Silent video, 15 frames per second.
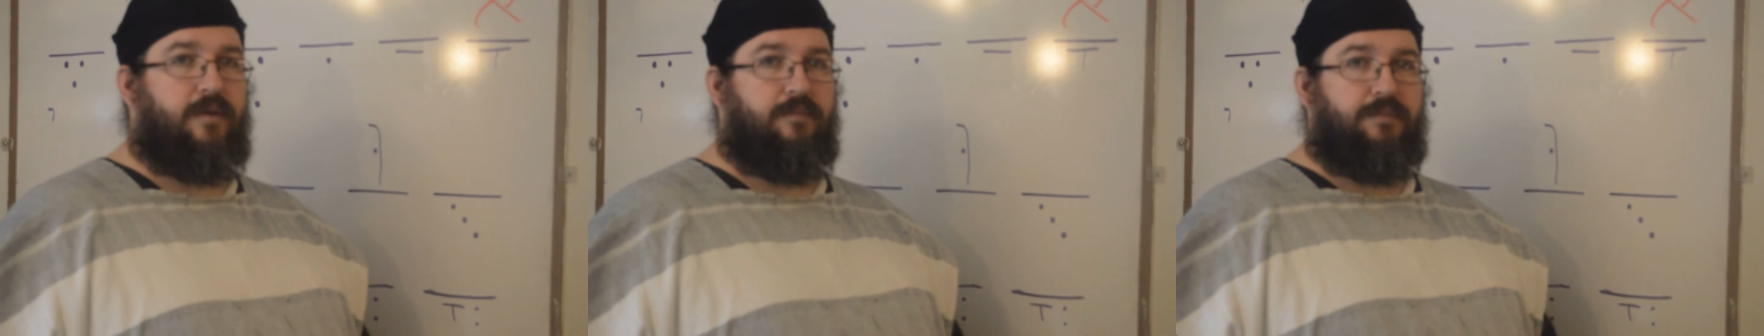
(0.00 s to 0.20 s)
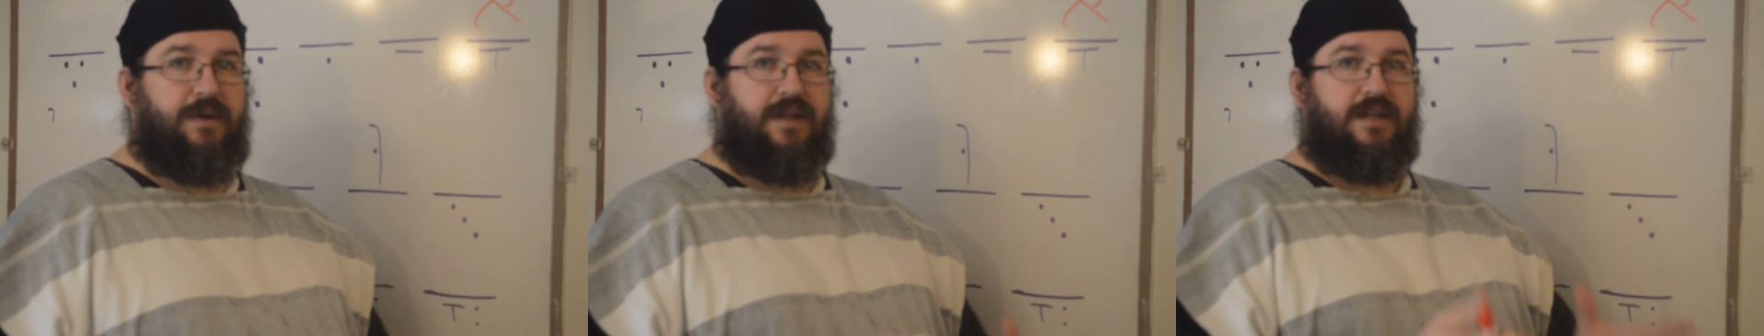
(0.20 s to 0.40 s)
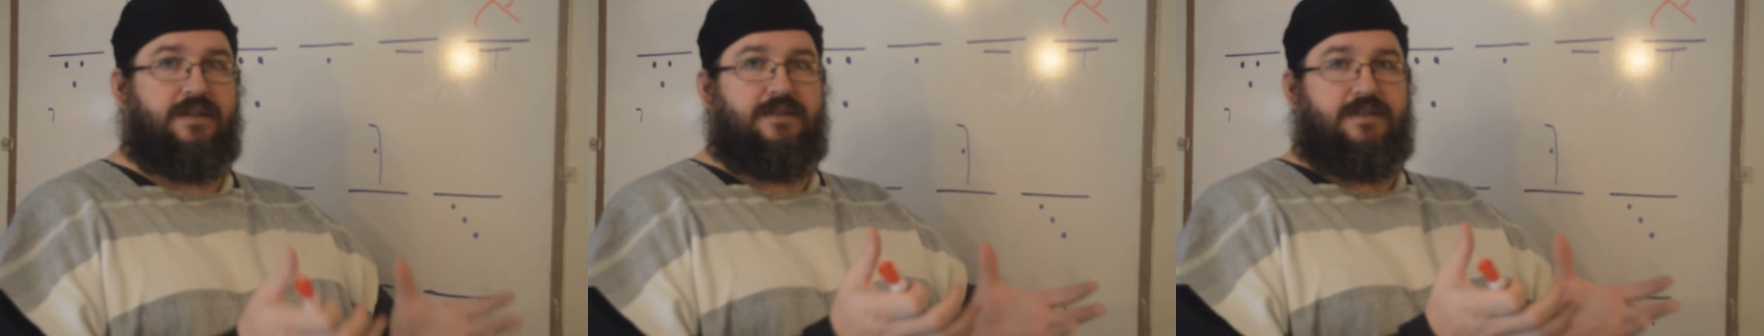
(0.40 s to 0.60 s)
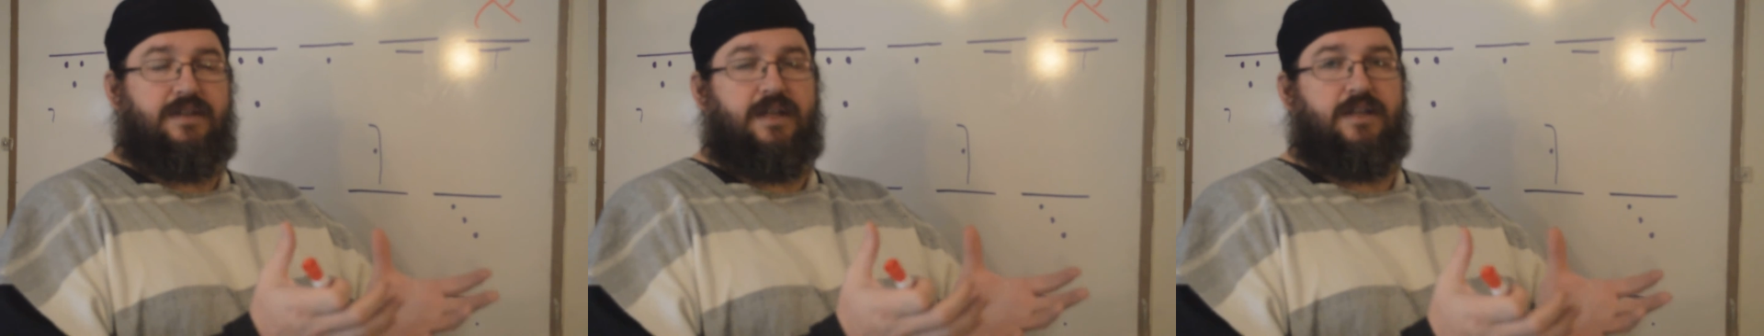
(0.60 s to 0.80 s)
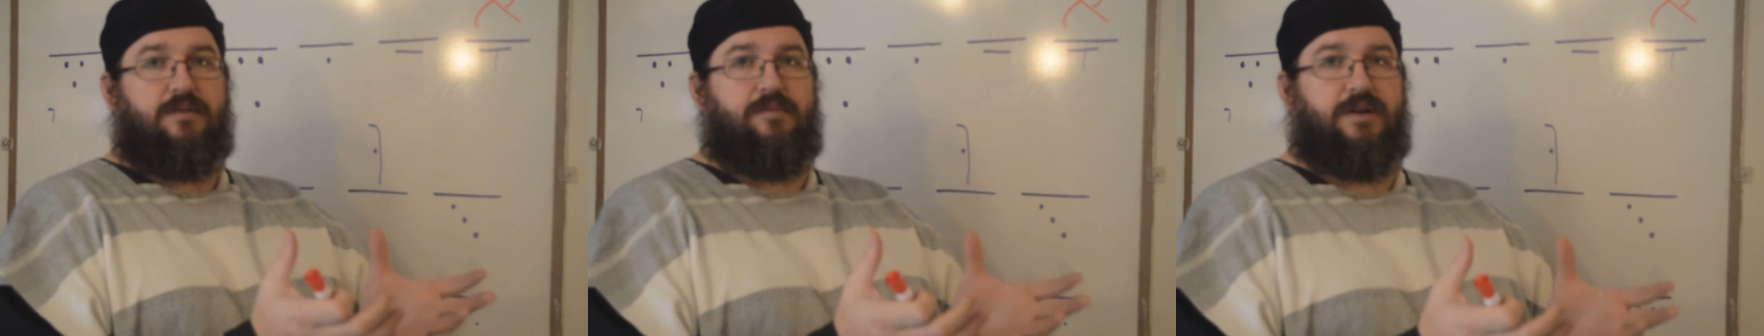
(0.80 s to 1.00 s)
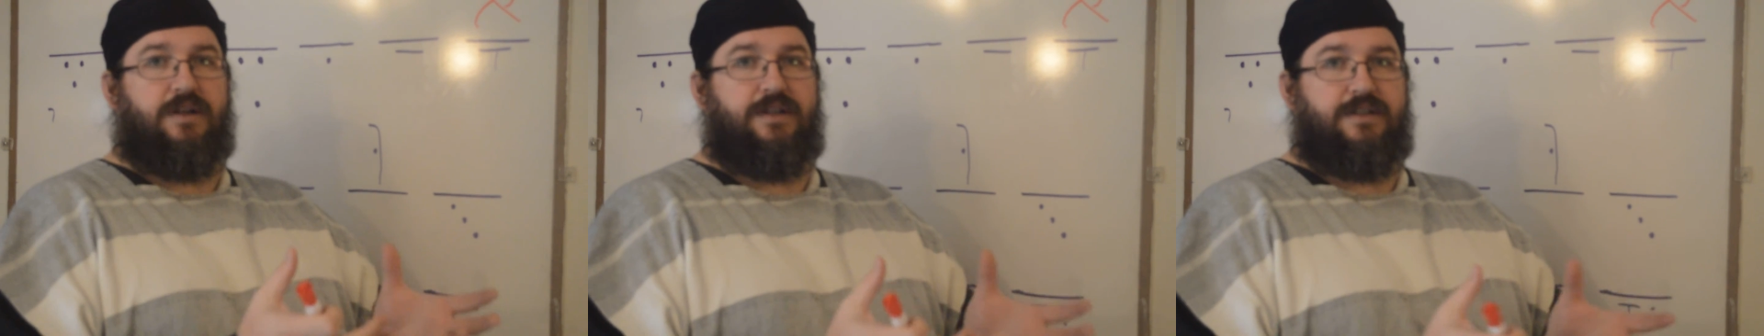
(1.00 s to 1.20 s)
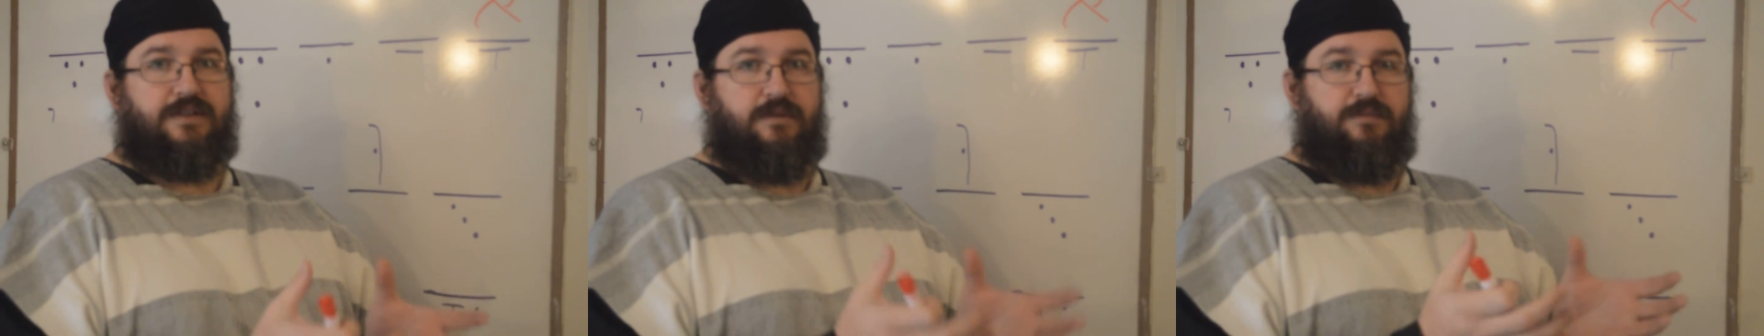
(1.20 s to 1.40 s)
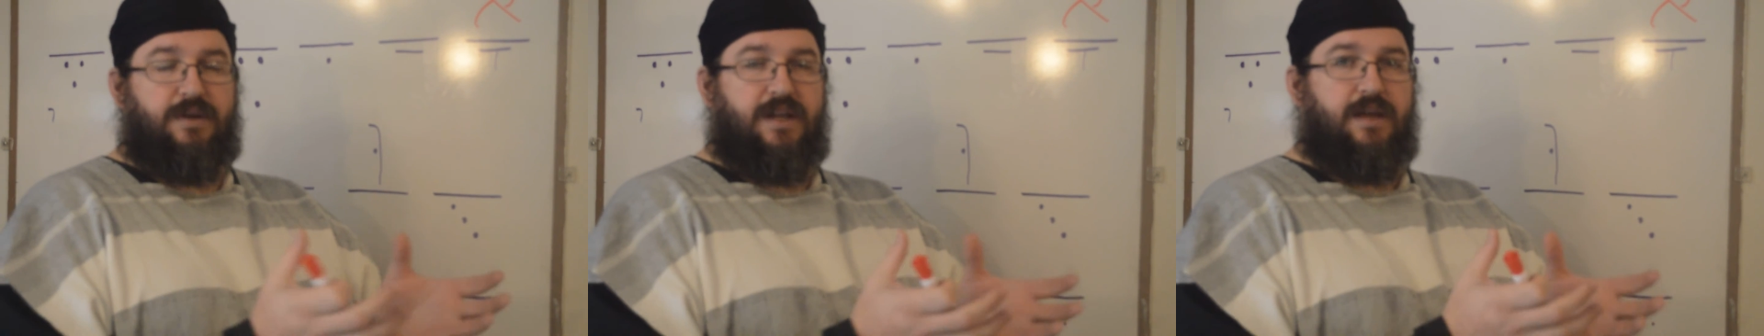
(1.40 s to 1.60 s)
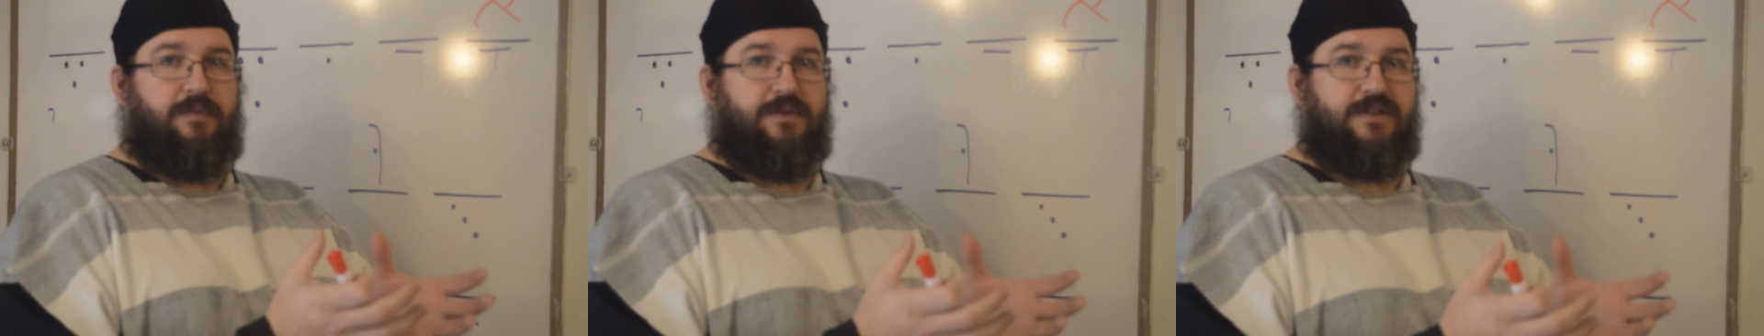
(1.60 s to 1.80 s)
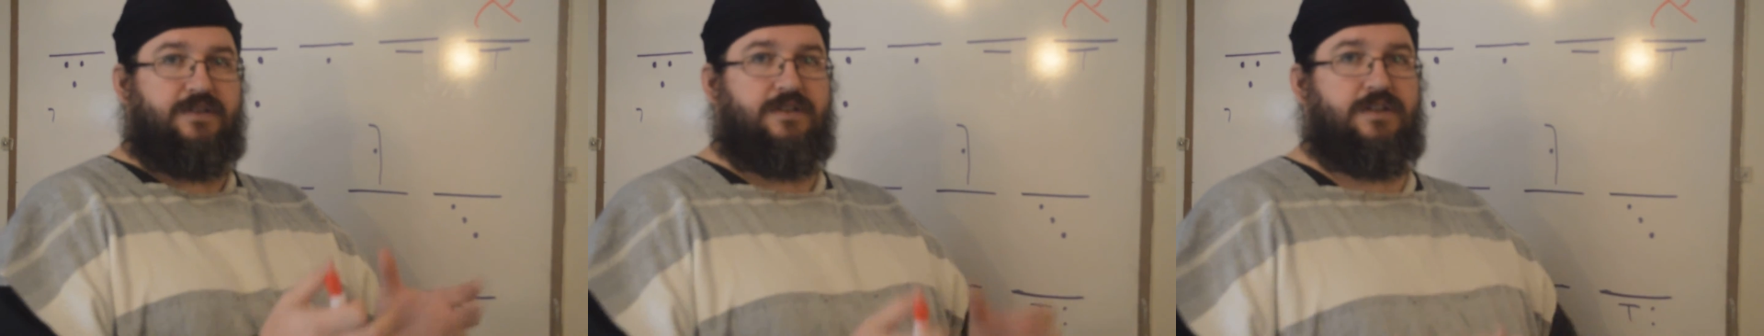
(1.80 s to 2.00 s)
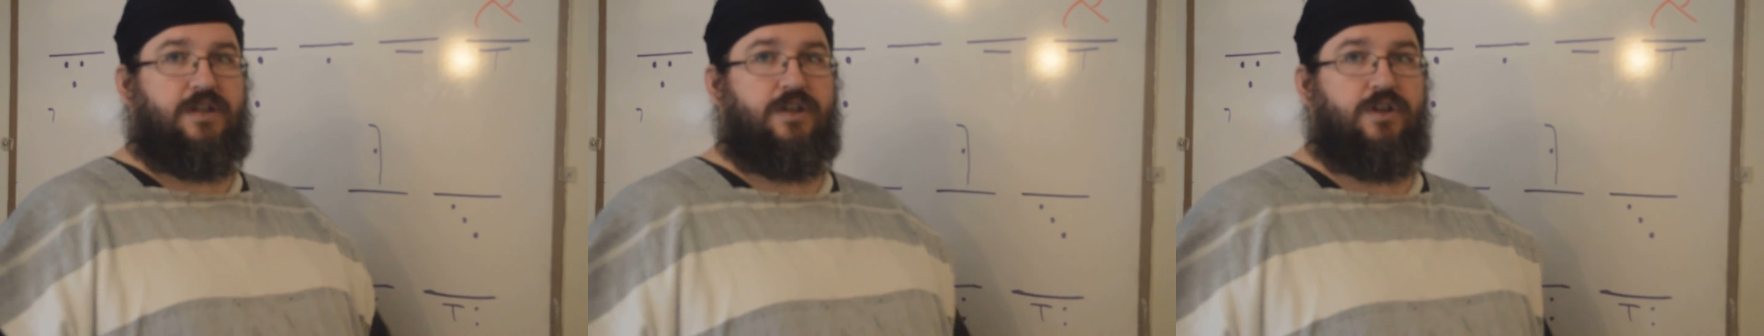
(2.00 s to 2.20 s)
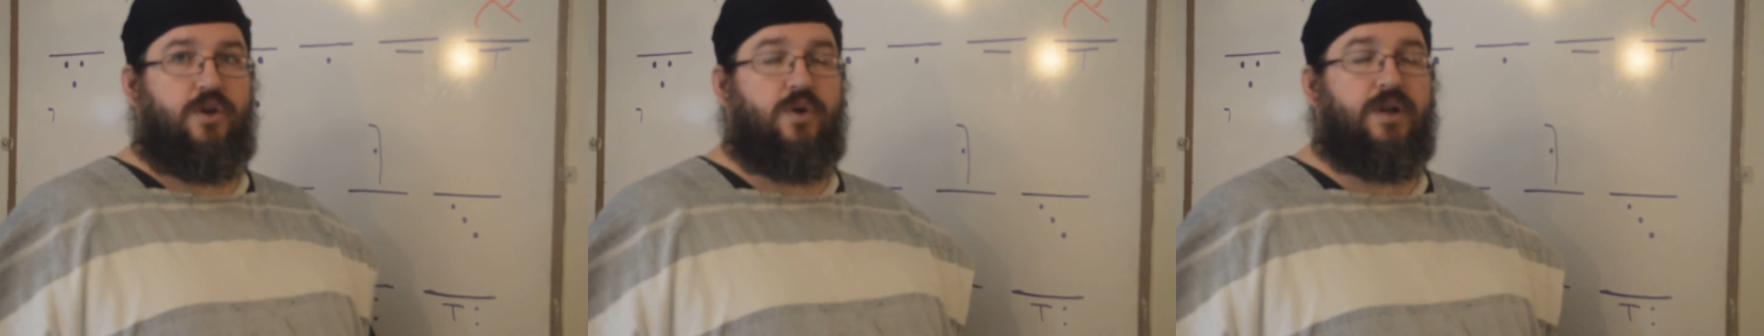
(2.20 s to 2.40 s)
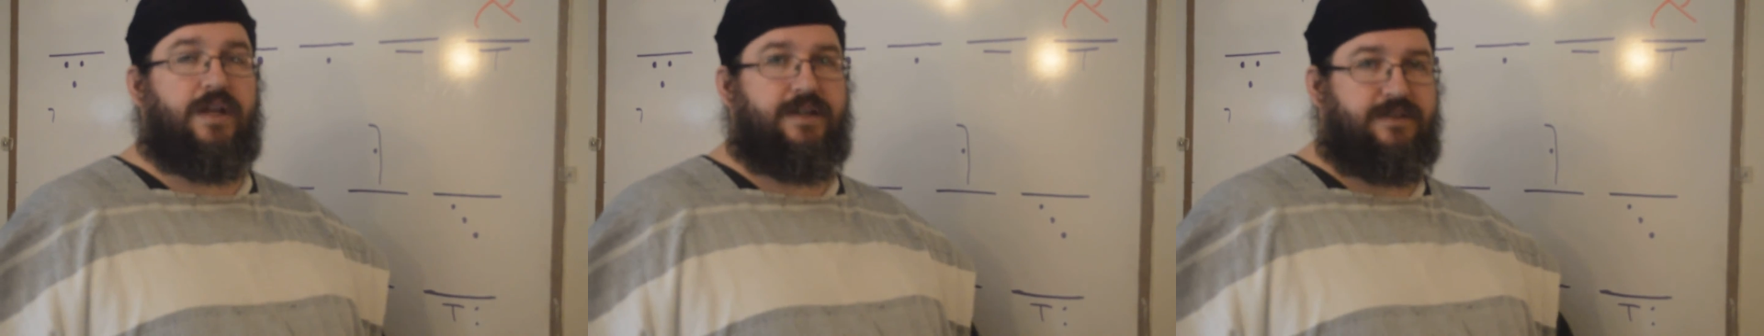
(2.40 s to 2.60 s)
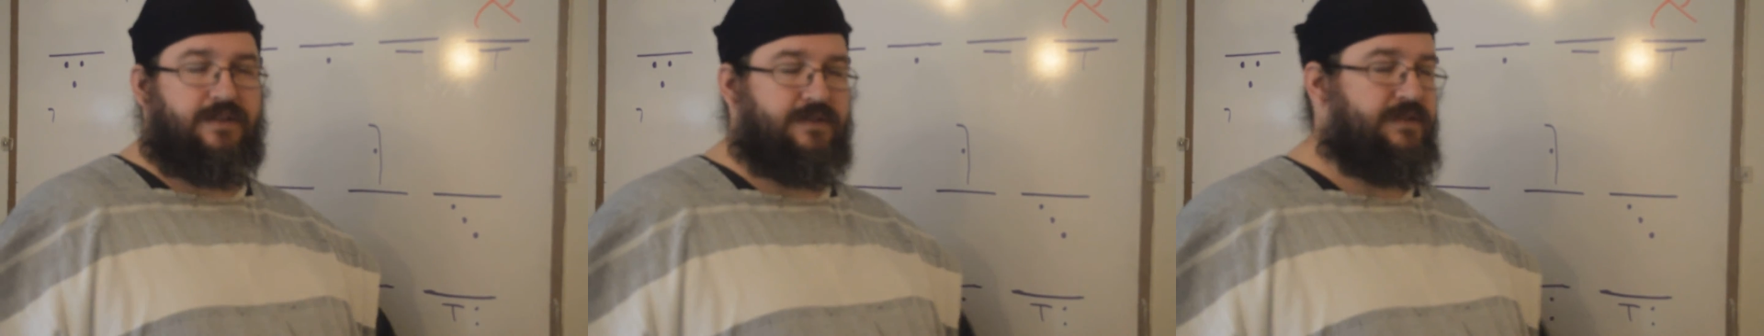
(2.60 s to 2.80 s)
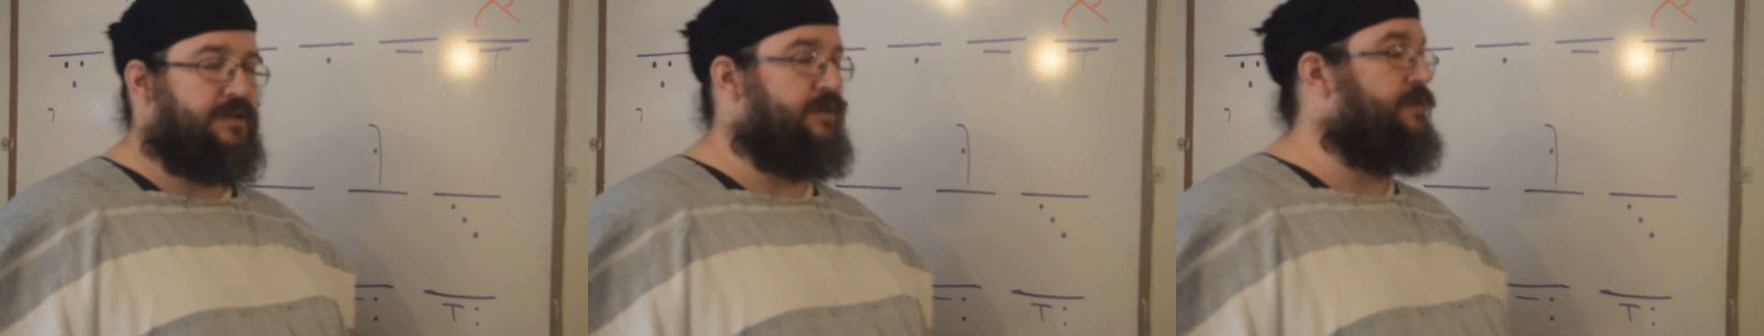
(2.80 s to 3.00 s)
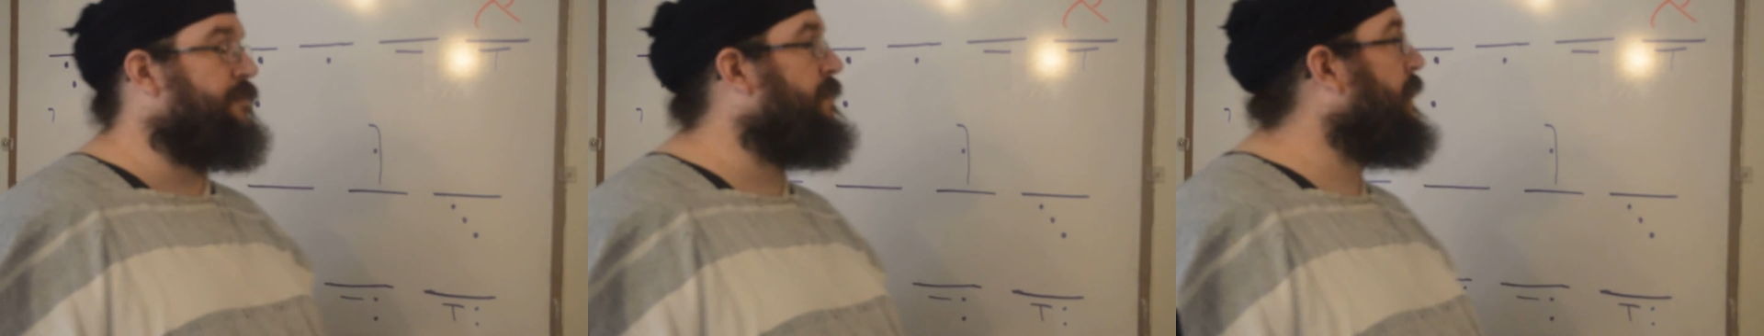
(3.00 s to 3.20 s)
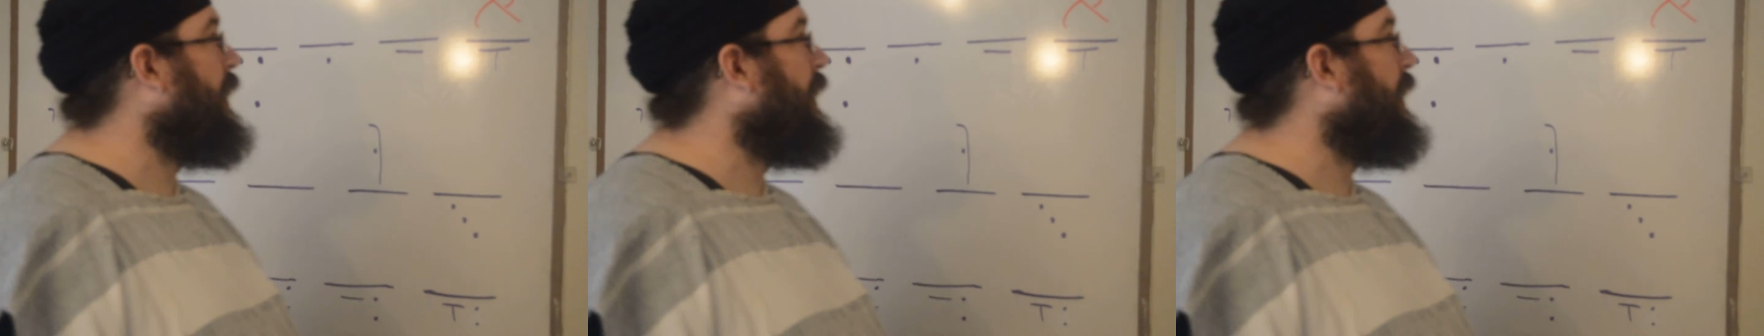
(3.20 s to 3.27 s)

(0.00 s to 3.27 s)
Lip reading: being in the Middle East and being able to utilize it still.